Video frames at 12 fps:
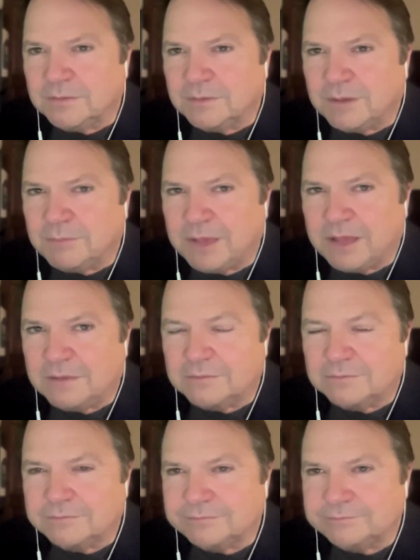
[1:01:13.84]

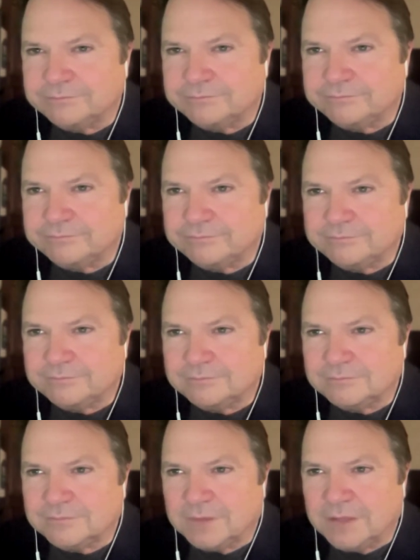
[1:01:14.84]
about
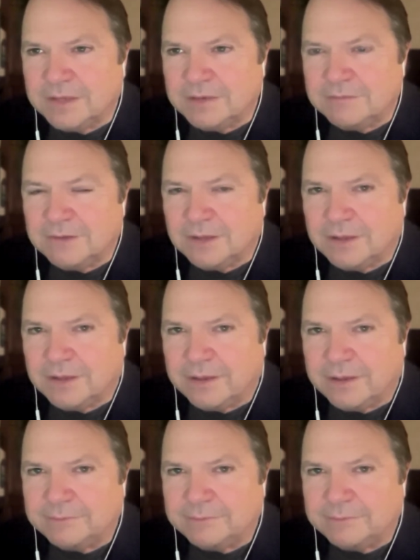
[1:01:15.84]
in